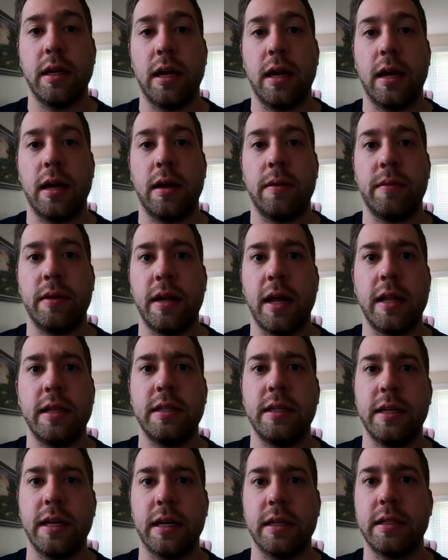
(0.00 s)
an
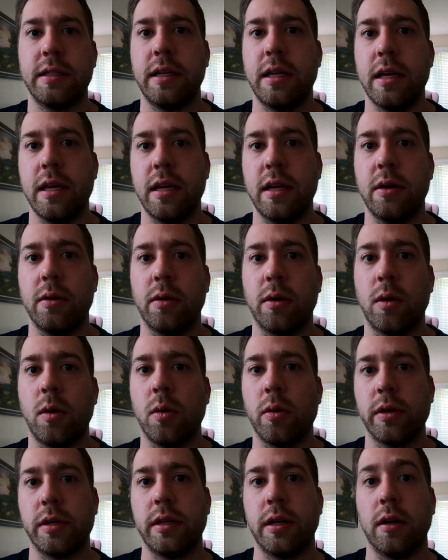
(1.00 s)
NZXT or
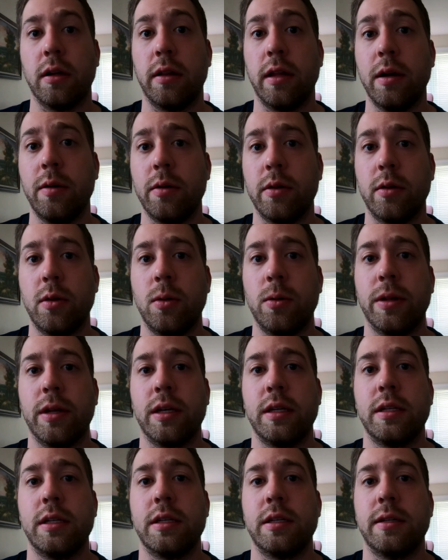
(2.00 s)
Corsair liquid
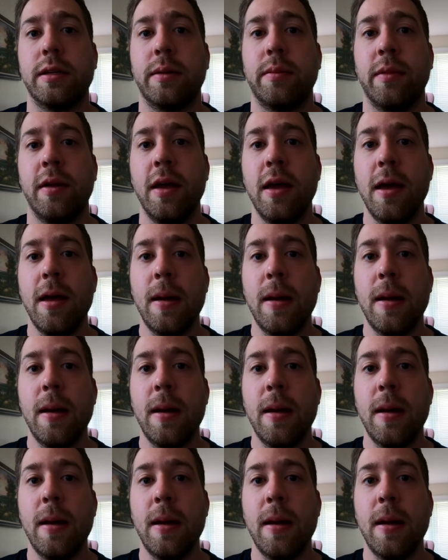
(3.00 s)
cooling system,